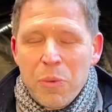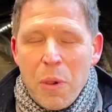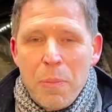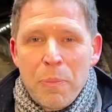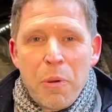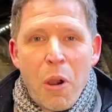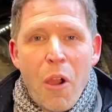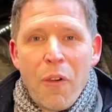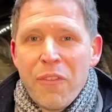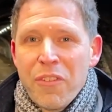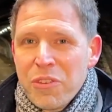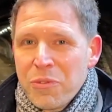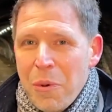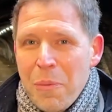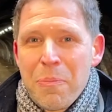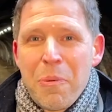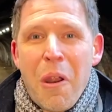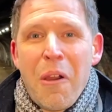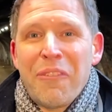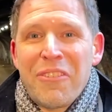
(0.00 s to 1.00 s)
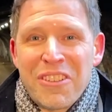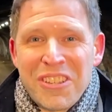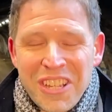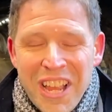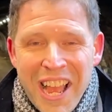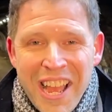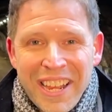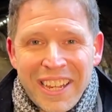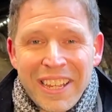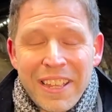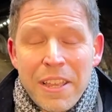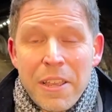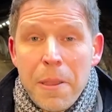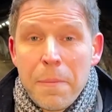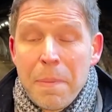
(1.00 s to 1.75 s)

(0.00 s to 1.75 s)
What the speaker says: where prophets were prophesying,